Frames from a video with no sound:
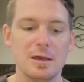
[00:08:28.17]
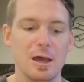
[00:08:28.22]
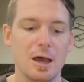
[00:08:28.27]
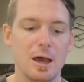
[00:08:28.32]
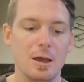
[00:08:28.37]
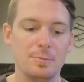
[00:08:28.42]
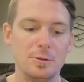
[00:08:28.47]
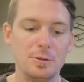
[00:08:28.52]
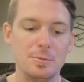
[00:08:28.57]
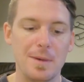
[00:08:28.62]

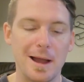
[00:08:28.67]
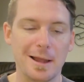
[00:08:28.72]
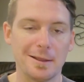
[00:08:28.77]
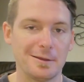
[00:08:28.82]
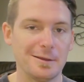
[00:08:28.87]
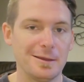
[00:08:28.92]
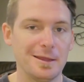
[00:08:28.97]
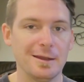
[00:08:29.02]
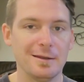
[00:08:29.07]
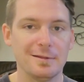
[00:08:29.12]
You
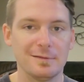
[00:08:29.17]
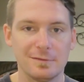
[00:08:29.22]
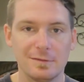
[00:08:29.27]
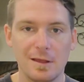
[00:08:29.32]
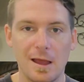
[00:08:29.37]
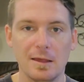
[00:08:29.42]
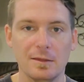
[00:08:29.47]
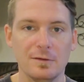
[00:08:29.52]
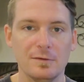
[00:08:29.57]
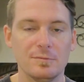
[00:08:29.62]
could get it
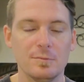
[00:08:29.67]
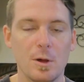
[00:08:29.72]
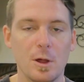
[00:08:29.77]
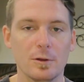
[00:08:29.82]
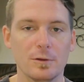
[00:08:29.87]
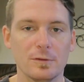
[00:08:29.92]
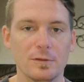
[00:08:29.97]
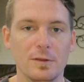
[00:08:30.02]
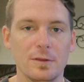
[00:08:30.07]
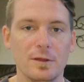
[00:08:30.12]
slightly
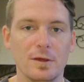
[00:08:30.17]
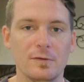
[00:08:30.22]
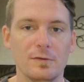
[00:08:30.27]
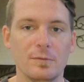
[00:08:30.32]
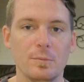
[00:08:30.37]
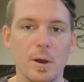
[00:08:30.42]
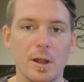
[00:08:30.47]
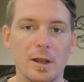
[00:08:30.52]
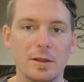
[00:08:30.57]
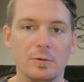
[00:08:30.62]
smaller than this,
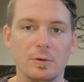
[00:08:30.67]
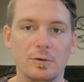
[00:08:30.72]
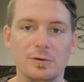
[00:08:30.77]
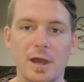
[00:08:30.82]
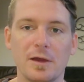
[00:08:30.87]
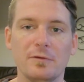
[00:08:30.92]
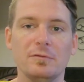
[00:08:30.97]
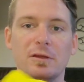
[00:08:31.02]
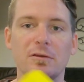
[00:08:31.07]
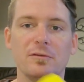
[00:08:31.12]
but it will
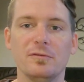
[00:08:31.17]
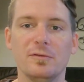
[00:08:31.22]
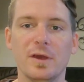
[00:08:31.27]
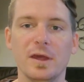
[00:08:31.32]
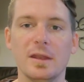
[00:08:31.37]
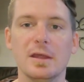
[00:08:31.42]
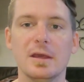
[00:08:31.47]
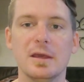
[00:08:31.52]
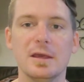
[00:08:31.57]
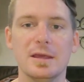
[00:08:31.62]
definitely
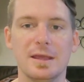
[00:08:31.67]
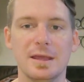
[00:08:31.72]
fit